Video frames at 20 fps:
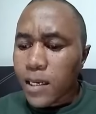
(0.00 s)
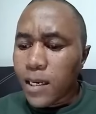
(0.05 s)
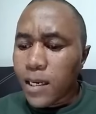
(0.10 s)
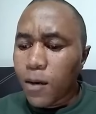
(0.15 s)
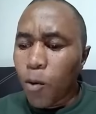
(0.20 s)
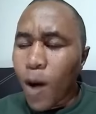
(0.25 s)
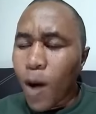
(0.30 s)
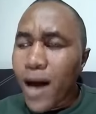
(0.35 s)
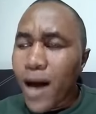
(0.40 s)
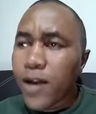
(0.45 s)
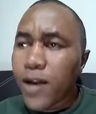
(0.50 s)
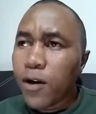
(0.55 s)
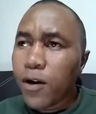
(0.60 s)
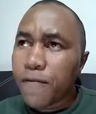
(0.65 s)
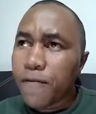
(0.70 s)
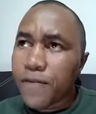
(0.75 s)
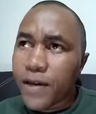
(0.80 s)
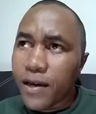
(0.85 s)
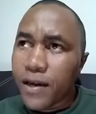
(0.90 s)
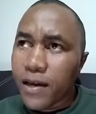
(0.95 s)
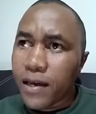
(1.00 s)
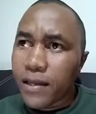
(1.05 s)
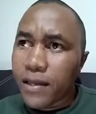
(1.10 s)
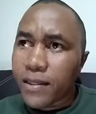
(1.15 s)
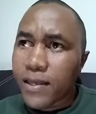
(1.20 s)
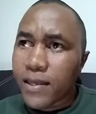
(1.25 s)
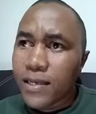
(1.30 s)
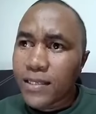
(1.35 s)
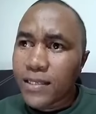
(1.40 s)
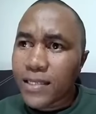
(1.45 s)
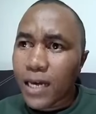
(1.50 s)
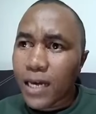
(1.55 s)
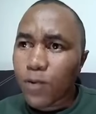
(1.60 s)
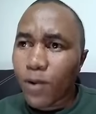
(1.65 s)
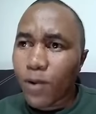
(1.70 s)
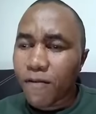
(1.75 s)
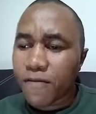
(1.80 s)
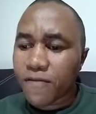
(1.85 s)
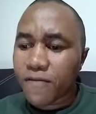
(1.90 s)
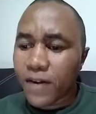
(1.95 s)
one of the things that
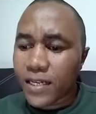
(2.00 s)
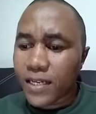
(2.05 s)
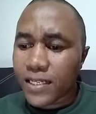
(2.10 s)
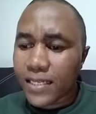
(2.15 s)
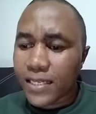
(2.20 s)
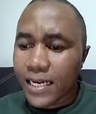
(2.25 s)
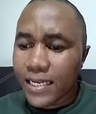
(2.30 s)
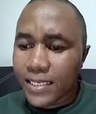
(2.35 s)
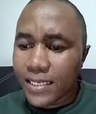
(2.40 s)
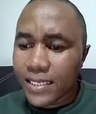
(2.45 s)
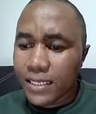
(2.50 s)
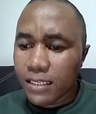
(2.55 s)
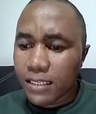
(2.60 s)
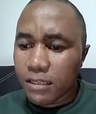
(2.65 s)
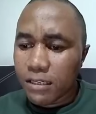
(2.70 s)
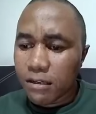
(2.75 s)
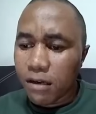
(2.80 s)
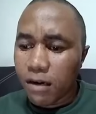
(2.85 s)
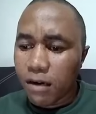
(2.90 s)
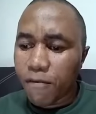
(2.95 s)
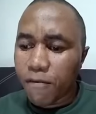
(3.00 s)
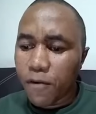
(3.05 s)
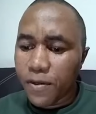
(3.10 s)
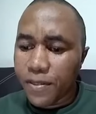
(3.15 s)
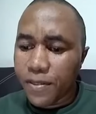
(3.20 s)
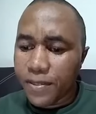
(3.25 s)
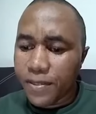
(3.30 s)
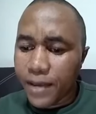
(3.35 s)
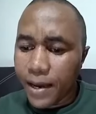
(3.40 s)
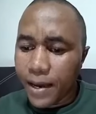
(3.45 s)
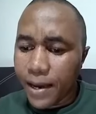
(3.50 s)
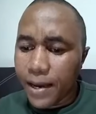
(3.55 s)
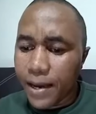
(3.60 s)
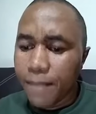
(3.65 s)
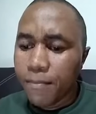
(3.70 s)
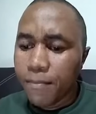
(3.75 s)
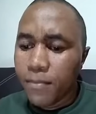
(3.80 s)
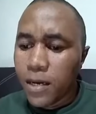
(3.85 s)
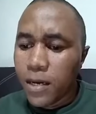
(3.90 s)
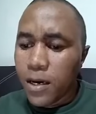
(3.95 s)
was frustrating uh, for
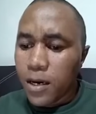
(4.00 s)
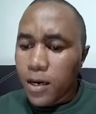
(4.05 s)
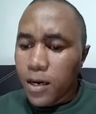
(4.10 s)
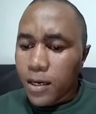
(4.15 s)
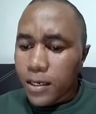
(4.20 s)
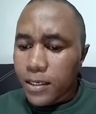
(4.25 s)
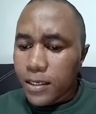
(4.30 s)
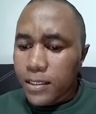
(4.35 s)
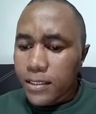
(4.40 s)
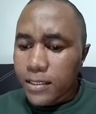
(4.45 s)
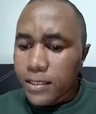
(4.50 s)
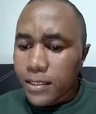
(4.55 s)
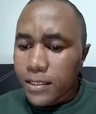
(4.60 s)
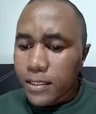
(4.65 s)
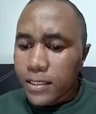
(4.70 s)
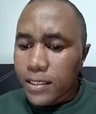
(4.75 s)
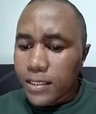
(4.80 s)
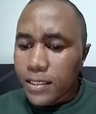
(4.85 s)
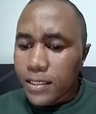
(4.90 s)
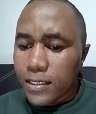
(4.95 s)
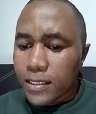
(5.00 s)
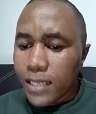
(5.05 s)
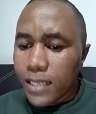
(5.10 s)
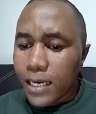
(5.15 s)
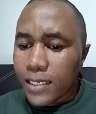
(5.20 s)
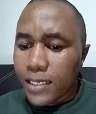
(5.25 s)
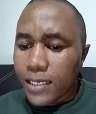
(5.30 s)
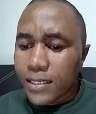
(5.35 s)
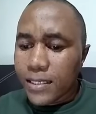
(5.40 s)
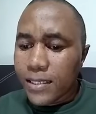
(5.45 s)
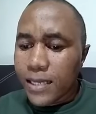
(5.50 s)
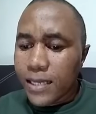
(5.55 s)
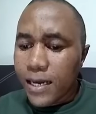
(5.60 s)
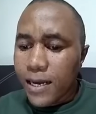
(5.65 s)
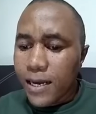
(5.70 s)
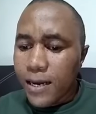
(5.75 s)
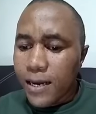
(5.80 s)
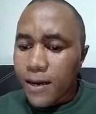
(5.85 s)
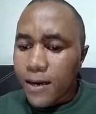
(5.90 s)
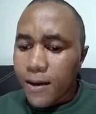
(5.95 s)
them is, is, is that
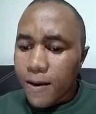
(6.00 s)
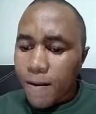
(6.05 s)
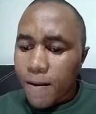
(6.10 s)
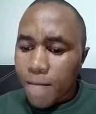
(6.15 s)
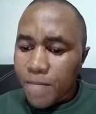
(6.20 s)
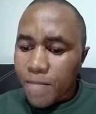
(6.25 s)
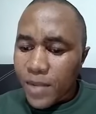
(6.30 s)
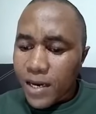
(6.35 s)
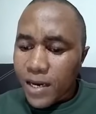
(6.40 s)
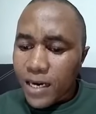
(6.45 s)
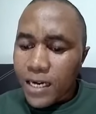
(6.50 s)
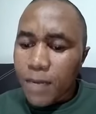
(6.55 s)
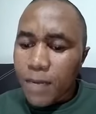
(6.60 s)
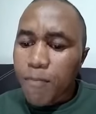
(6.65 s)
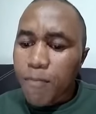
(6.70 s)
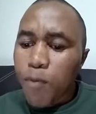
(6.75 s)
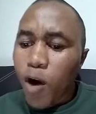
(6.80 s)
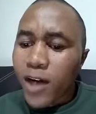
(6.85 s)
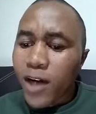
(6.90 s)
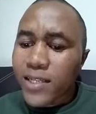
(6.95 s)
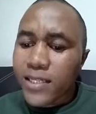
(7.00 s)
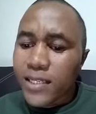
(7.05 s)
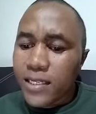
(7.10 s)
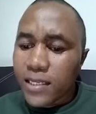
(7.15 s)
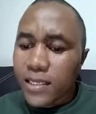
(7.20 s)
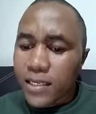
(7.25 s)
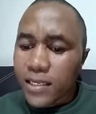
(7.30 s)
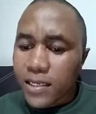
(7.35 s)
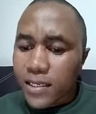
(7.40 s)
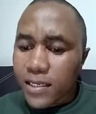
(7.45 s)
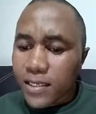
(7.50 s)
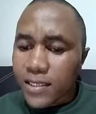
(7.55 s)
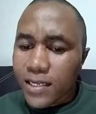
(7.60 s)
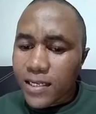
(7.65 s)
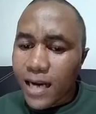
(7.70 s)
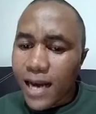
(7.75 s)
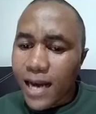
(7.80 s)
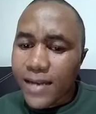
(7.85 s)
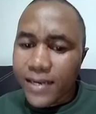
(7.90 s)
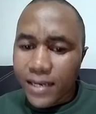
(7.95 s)
the reporting
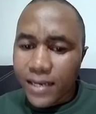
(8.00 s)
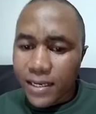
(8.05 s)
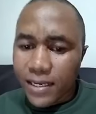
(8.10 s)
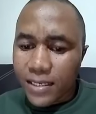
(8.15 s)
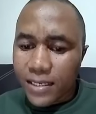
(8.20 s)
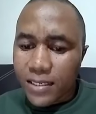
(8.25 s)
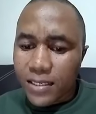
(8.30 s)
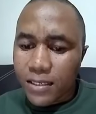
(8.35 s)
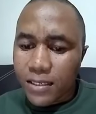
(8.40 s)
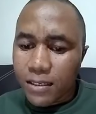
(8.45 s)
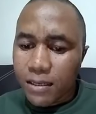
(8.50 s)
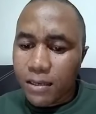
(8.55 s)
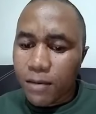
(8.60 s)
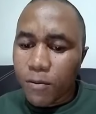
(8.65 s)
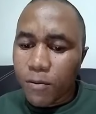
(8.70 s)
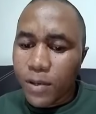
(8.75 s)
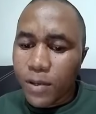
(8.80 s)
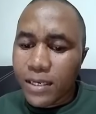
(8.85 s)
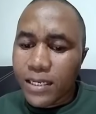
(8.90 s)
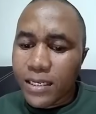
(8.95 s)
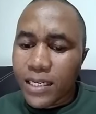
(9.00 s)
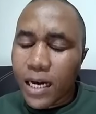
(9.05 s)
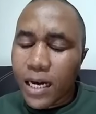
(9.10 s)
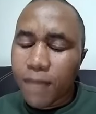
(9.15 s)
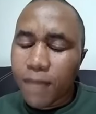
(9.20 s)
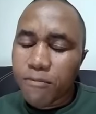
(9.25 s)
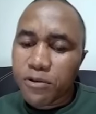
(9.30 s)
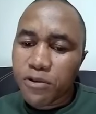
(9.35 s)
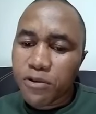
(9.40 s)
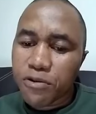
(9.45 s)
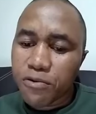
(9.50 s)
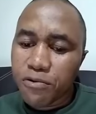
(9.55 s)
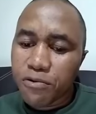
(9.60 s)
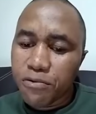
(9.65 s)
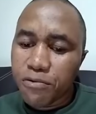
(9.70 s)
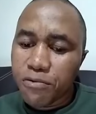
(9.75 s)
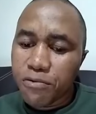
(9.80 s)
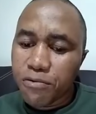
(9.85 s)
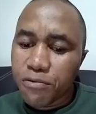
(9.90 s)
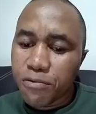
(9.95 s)
channels uh, when it comes
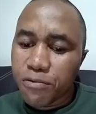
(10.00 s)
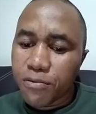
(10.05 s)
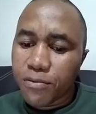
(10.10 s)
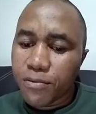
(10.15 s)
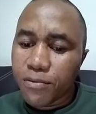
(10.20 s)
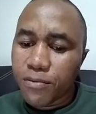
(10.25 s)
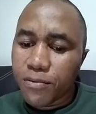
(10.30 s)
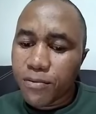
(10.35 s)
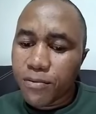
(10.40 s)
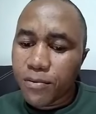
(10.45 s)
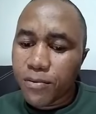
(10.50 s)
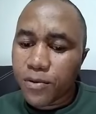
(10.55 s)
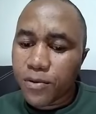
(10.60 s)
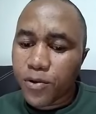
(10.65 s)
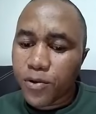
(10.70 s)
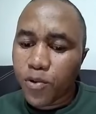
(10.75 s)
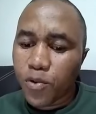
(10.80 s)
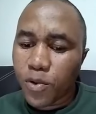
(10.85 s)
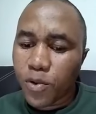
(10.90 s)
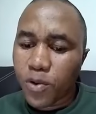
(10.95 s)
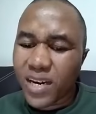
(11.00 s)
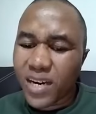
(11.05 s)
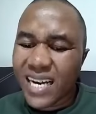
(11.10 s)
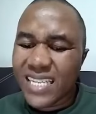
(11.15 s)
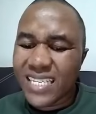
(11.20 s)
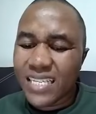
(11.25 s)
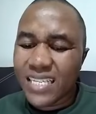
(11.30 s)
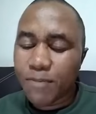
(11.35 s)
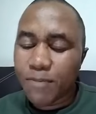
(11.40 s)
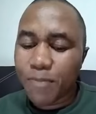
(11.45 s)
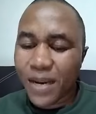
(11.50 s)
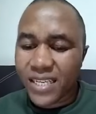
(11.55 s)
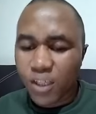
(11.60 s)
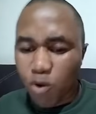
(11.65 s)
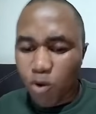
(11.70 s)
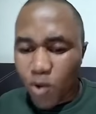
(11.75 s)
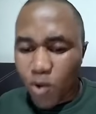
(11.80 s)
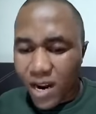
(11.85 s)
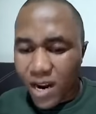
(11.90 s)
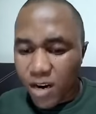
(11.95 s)
to, to cases,
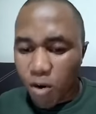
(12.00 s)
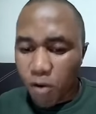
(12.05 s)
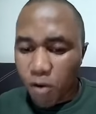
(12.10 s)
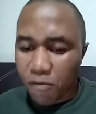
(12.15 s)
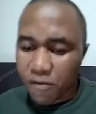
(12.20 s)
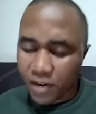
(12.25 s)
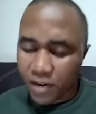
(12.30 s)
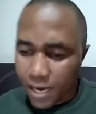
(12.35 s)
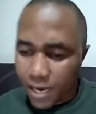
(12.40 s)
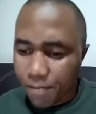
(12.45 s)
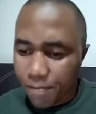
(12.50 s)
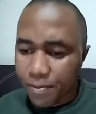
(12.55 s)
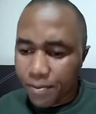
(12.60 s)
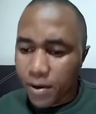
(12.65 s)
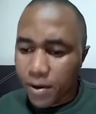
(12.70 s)
particularly of rape,